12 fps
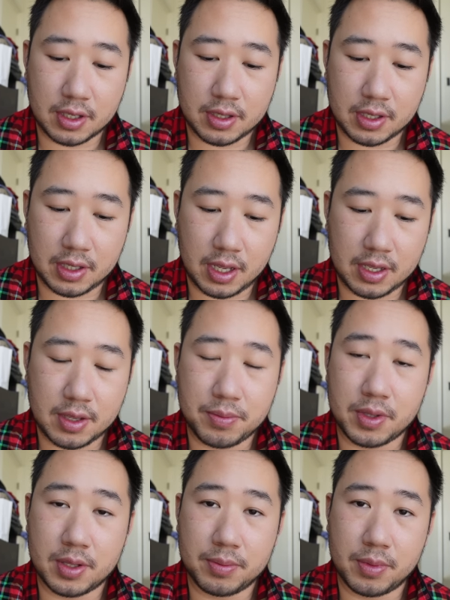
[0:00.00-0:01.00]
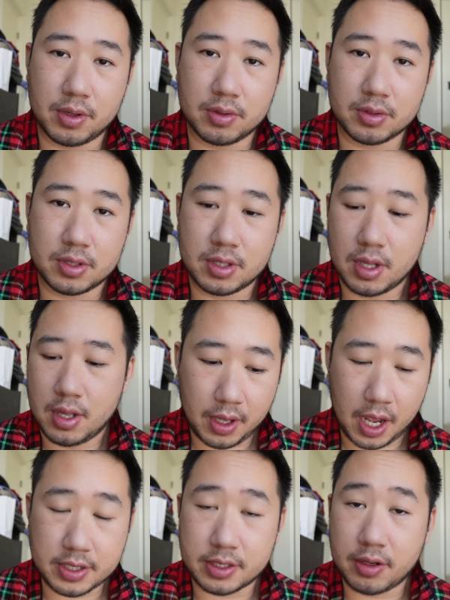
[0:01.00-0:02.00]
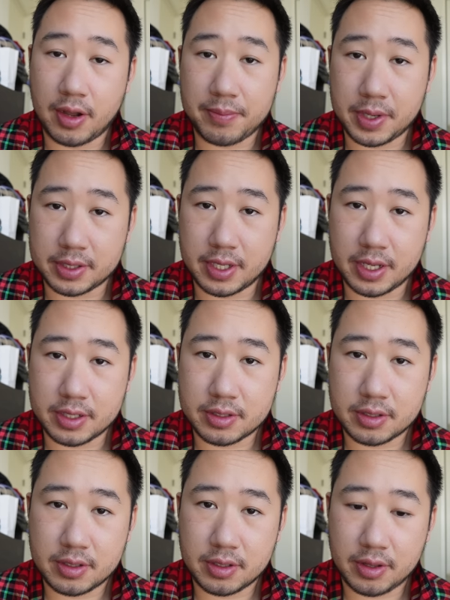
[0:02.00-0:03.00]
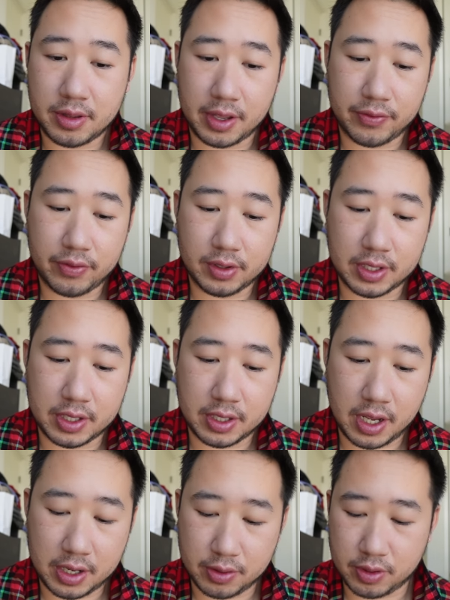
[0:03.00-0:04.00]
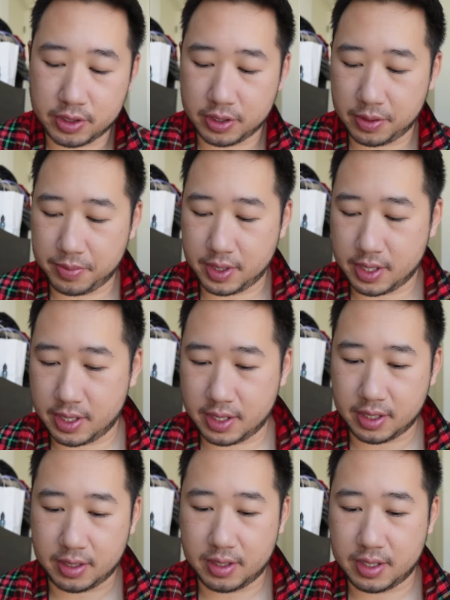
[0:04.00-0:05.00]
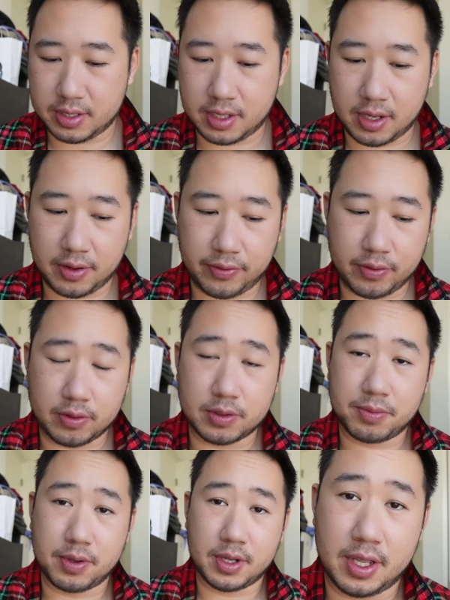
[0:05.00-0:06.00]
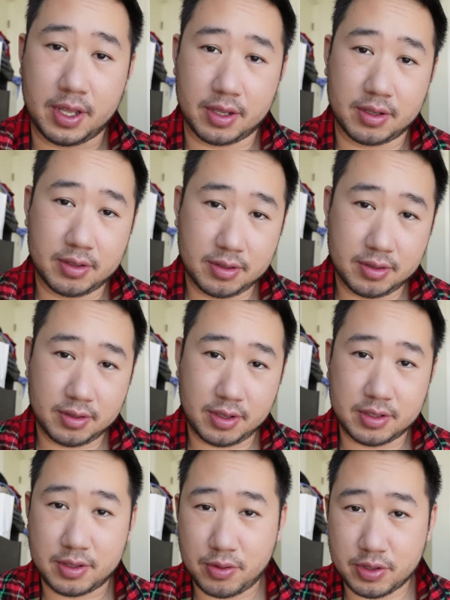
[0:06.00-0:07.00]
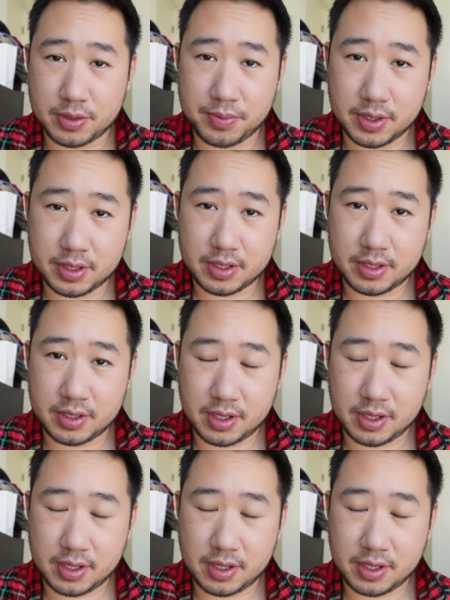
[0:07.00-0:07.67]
I think that hit me the most. I still have my taste, thankfully. I know I shouldn't be eating these kind of foods, but hey, it's Christmas.